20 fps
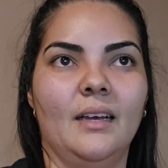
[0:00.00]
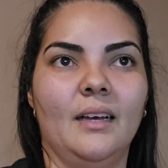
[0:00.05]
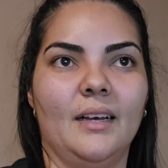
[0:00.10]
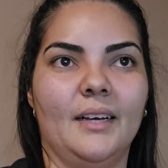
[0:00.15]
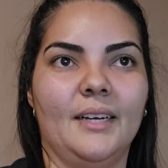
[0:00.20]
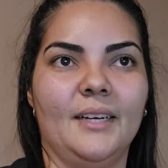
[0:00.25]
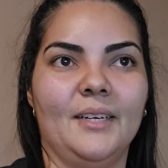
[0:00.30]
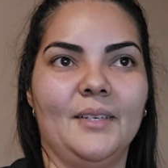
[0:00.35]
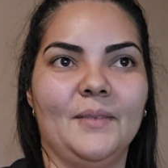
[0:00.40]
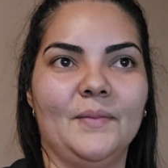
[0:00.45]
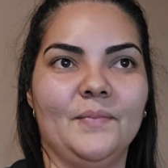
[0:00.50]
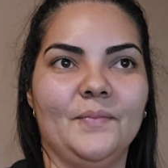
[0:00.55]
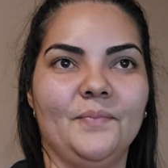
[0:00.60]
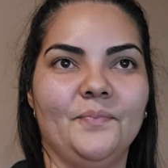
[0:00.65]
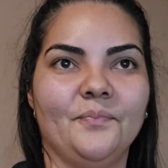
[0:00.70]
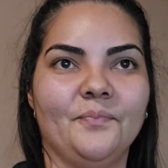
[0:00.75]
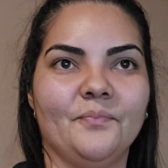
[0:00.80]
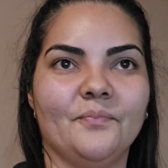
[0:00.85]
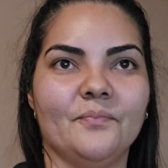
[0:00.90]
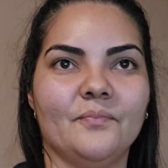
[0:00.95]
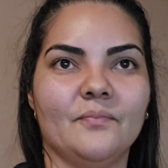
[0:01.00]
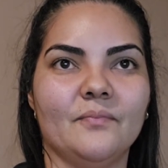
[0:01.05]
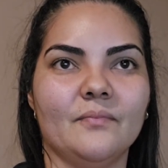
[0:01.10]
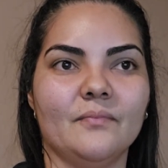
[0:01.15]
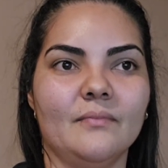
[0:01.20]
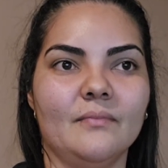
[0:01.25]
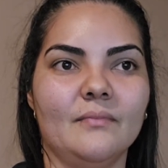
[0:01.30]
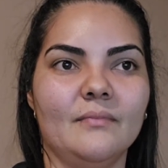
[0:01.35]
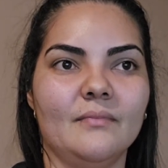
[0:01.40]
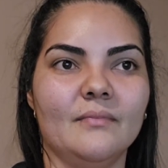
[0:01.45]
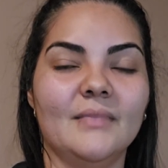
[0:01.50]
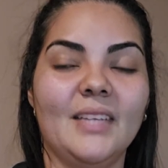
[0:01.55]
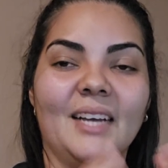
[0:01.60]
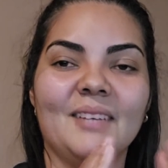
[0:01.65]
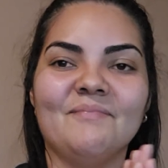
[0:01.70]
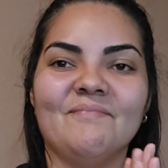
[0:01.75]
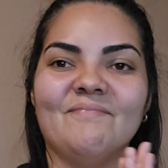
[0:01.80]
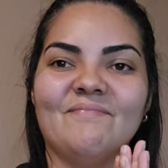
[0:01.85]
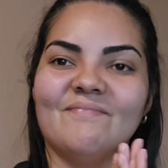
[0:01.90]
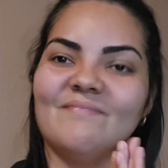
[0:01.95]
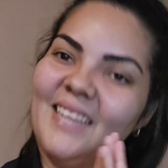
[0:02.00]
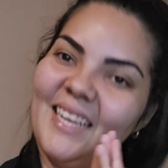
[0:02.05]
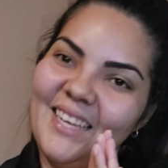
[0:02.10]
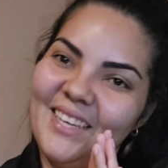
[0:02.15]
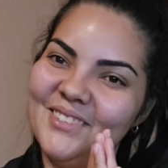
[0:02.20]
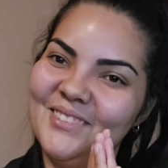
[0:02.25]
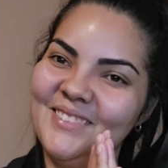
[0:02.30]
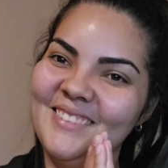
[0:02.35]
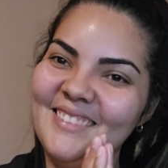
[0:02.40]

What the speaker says: Yeah, thank you.